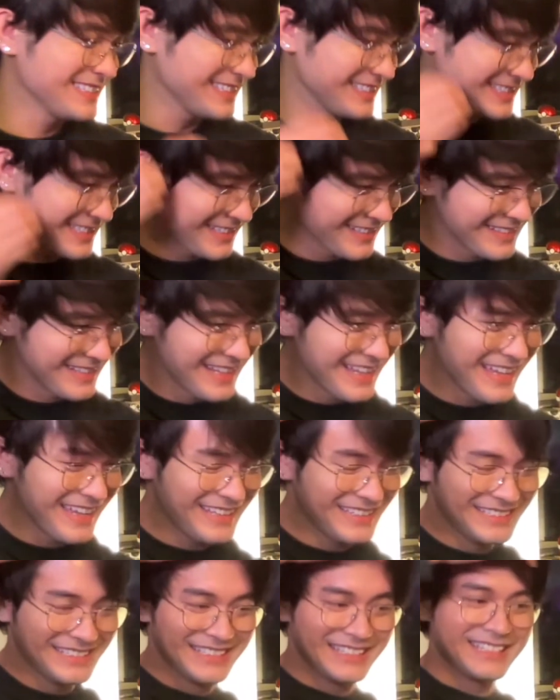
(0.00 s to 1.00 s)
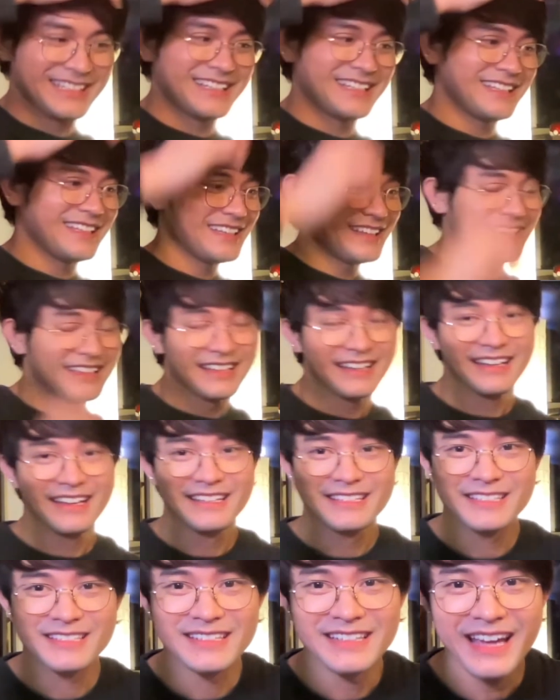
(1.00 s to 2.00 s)
This is so
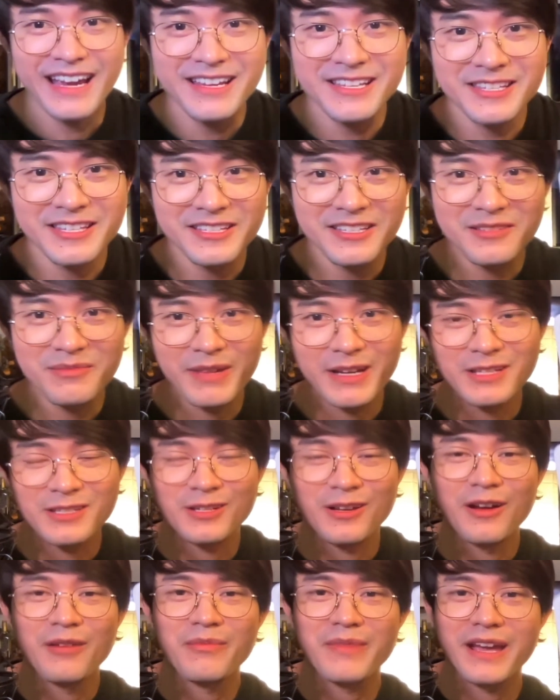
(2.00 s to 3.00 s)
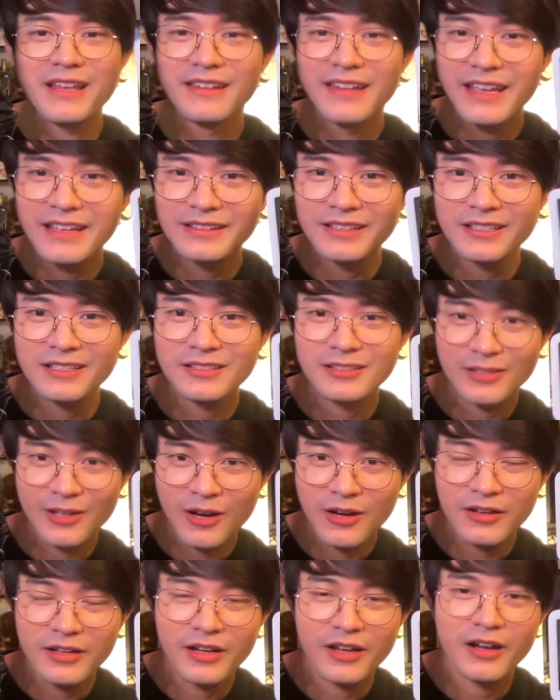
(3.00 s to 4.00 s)
nice. Guys, this is my song, my latest song
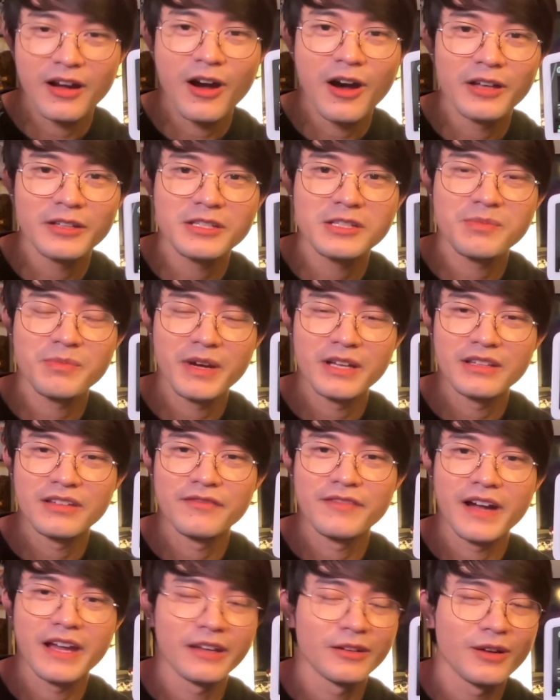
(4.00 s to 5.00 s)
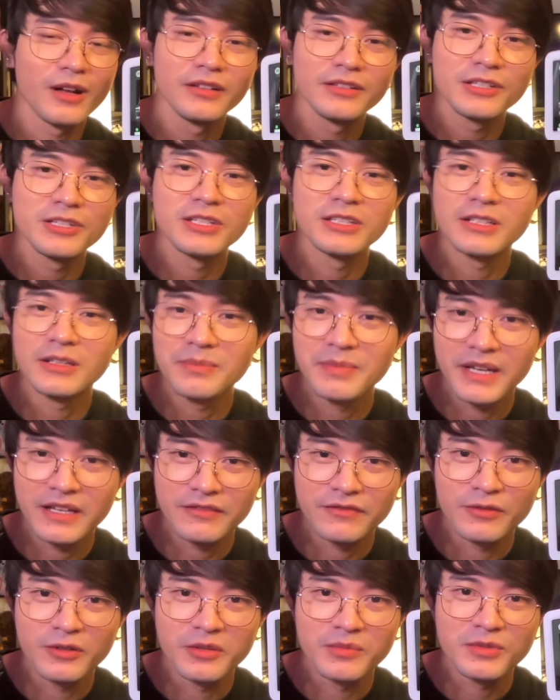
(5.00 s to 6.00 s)
on Spotify and all digital
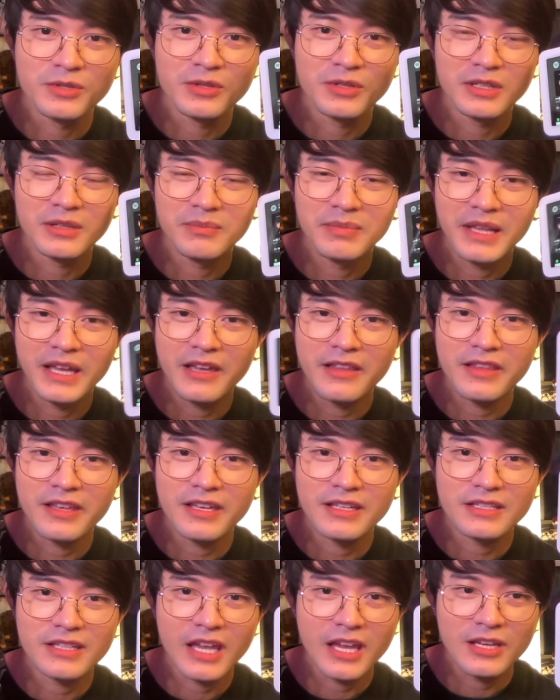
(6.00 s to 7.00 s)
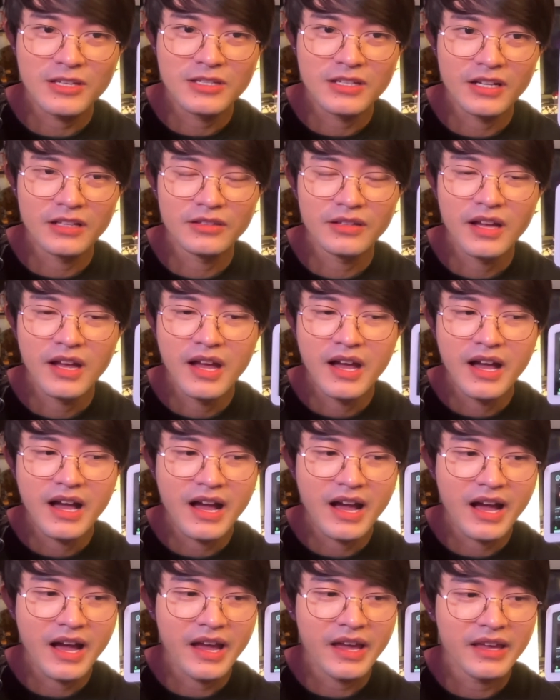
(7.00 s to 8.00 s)
platforms. You can play this, Angel.
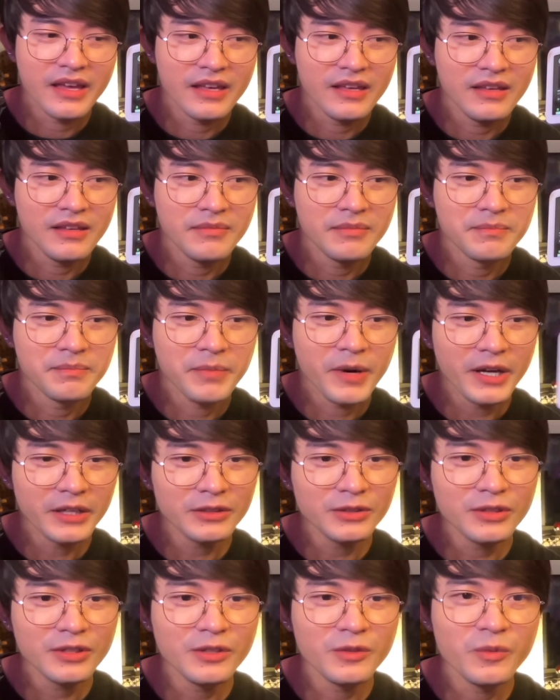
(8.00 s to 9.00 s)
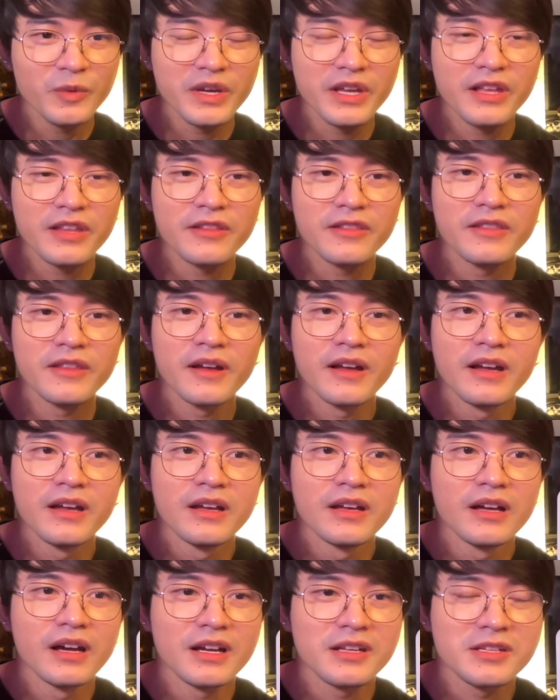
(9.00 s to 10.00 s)
I partnered with
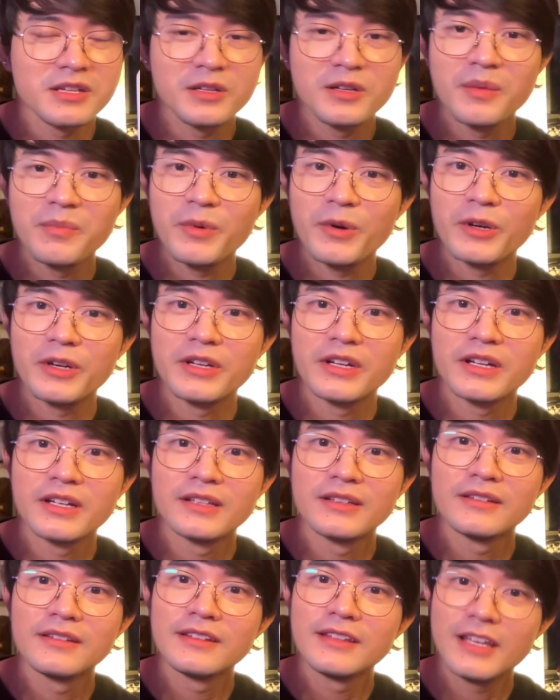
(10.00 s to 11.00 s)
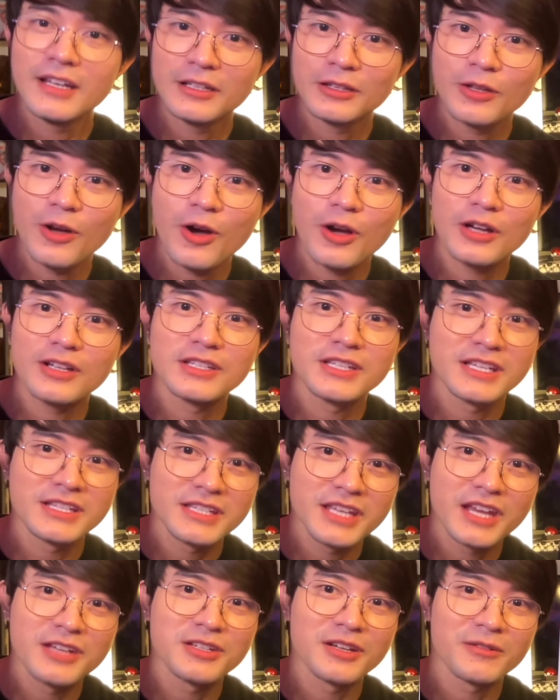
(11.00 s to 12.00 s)
a Singaporean TikTok
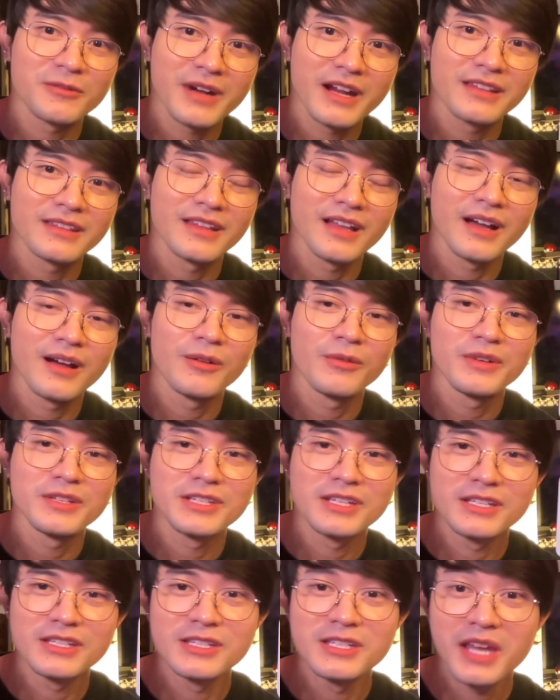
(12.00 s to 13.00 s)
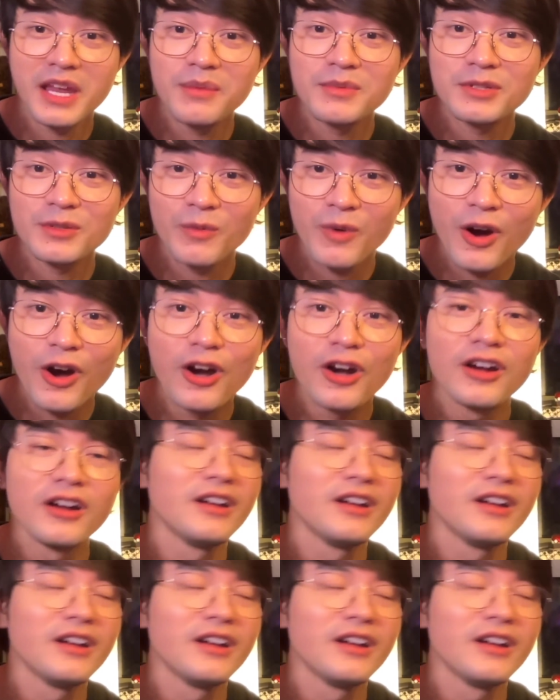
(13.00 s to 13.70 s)
sensation right now, which is James Wong.